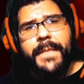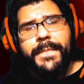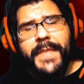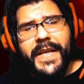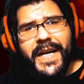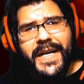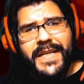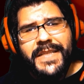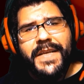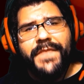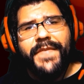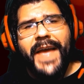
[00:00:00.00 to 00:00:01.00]

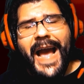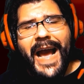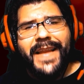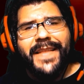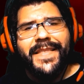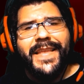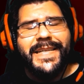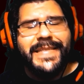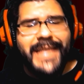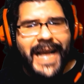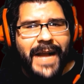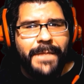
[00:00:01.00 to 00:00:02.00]
because of adding the
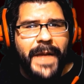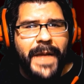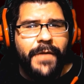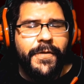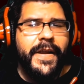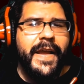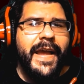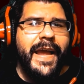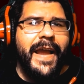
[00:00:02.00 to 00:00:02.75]
attack power.